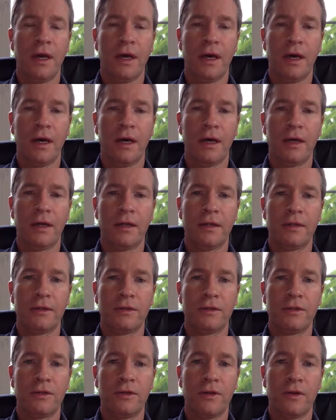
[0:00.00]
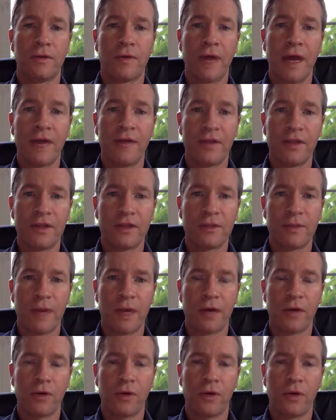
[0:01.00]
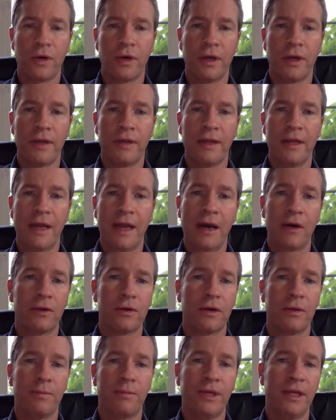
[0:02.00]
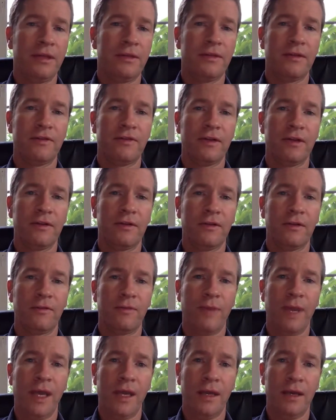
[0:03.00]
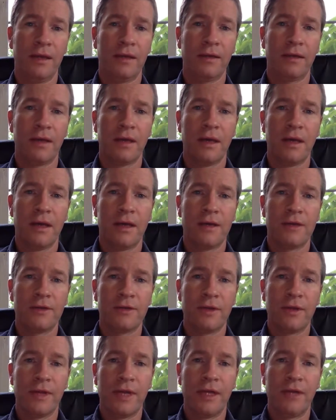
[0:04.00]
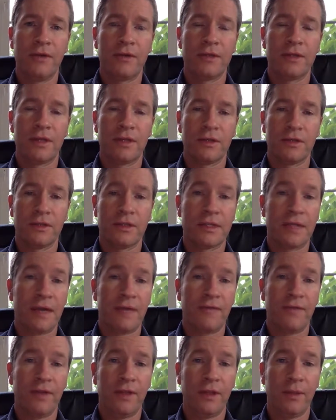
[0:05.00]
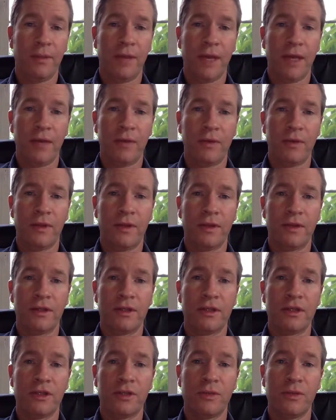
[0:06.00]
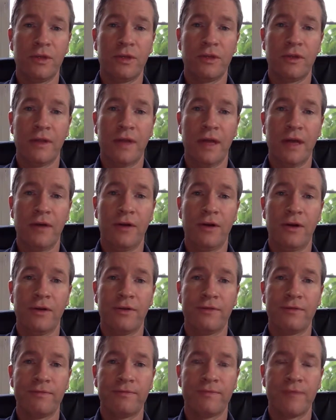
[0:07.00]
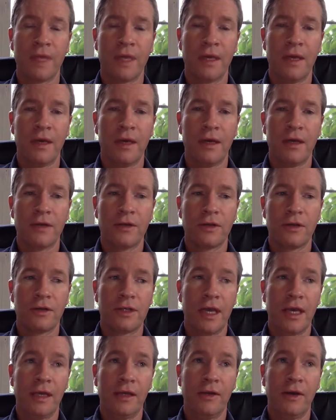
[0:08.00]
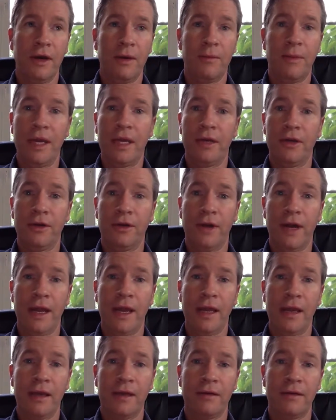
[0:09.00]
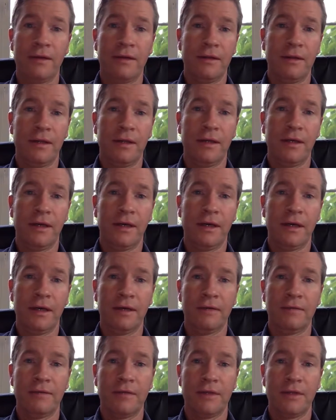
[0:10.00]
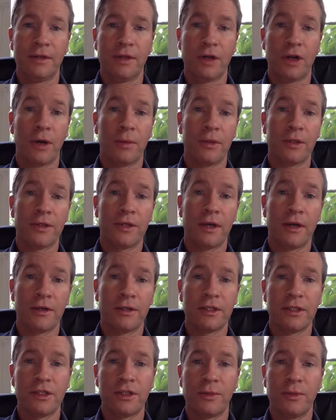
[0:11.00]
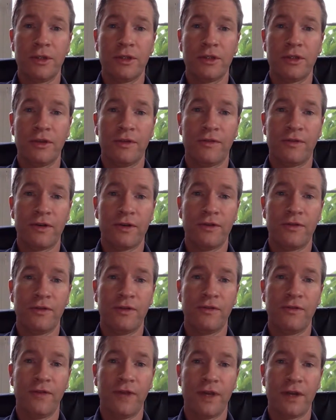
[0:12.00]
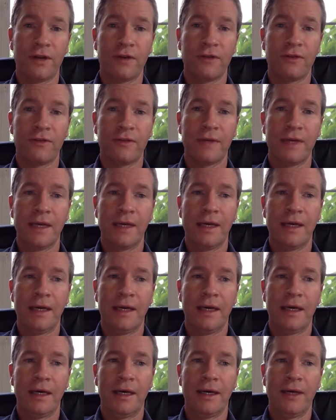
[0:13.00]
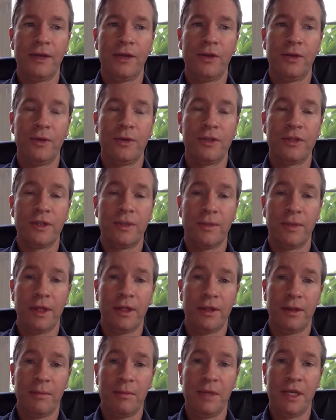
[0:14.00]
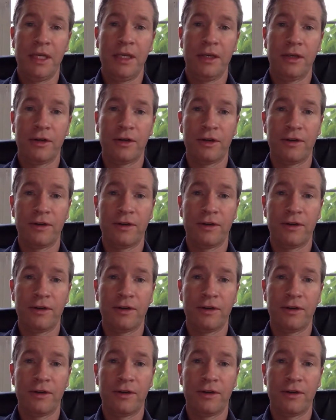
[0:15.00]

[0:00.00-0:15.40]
to arrive at the spinal cord and then outcompete the signal of pain, so that you essentially stop feeling pain within the distribution of that nerve. So say you had pain in your hand in the carpal tunnel distribution, the first few fingers. You would stimulate the median